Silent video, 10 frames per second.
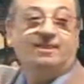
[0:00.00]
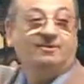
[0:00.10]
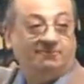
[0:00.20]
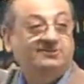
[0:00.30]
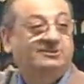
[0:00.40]

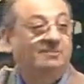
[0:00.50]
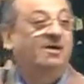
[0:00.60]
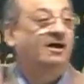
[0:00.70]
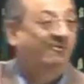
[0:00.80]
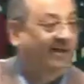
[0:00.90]
fi
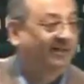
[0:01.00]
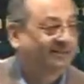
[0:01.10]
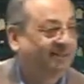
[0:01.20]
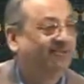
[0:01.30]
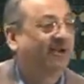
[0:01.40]

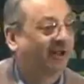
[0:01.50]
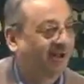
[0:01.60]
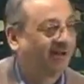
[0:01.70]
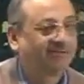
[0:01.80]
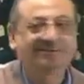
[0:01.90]
samawati wal
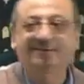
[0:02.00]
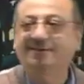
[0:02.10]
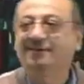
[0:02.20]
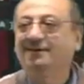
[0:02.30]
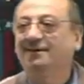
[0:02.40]
ard
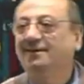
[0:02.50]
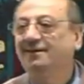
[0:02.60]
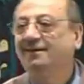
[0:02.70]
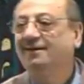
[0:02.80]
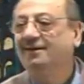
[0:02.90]

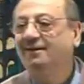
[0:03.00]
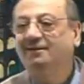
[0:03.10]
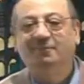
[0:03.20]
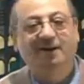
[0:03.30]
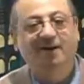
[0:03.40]

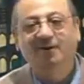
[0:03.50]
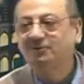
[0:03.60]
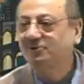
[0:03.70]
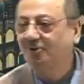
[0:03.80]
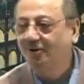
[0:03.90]
belongs
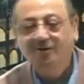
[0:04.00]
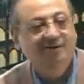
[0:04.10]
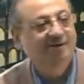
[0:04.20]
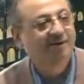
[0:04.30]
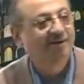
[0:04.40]
to
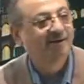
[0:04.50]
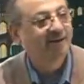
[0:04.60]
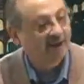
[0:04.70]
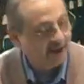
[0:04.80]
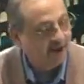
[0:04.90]

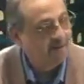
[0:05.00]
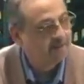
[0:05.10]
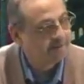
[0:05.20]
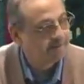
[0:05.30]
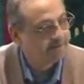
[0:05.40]
him.
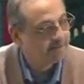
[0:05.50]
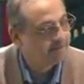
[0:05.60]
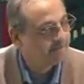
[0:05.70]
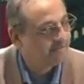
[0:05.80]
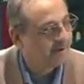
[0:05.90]

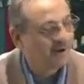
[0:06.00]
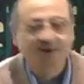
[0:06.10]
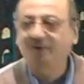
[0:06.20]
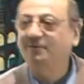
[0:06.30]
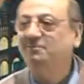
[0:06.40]
Are
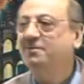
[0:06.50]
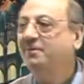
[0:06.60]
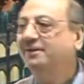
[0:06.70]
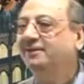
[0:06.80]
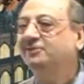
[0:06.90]
you with me,
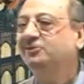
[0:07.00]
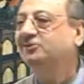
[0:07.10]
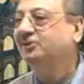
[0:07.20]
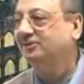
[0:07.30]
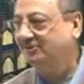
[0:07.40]
brothers and
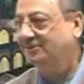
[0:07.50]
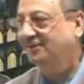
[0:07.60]
sisters?